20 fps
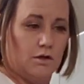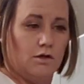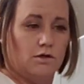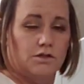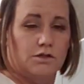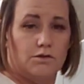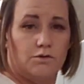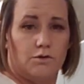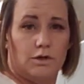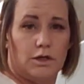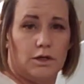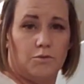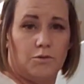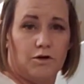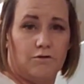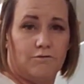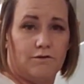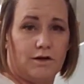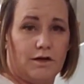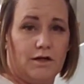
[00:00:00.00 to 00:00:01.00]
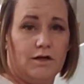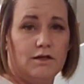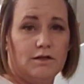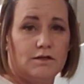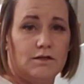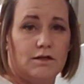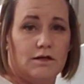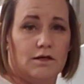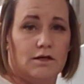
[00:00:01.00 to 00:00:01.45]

So when I'm in a fight,